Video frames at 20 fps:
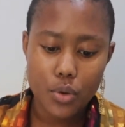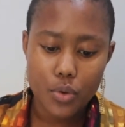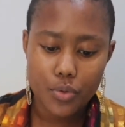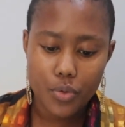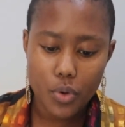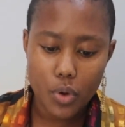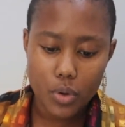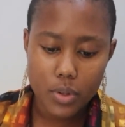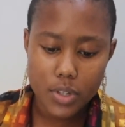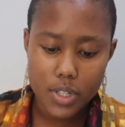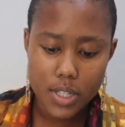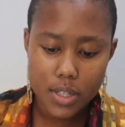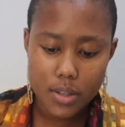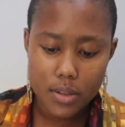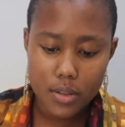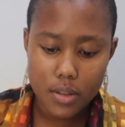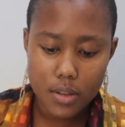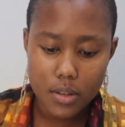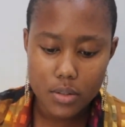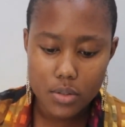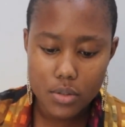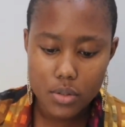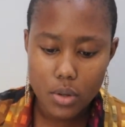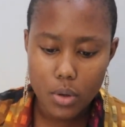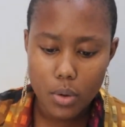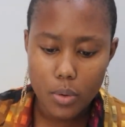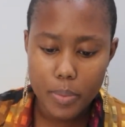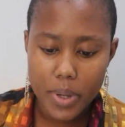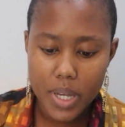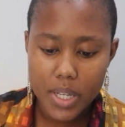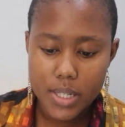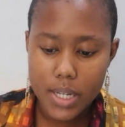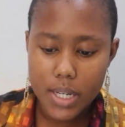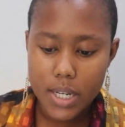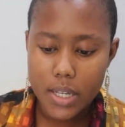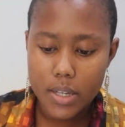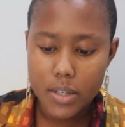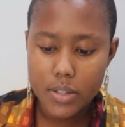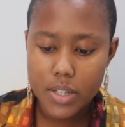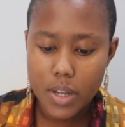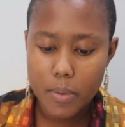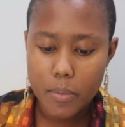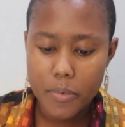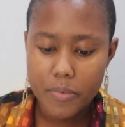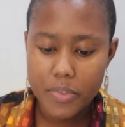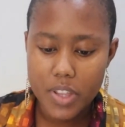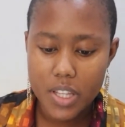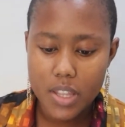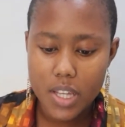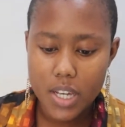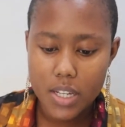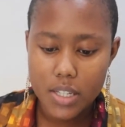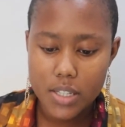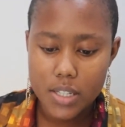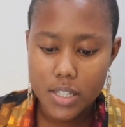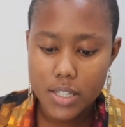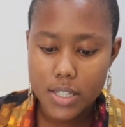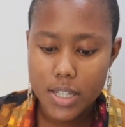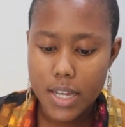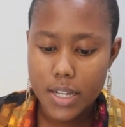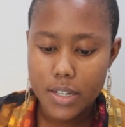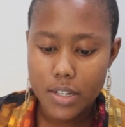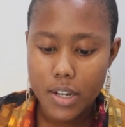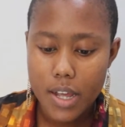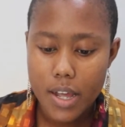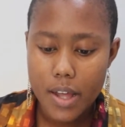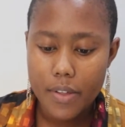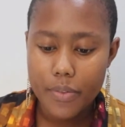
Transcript: so forth. So basically some of the things is that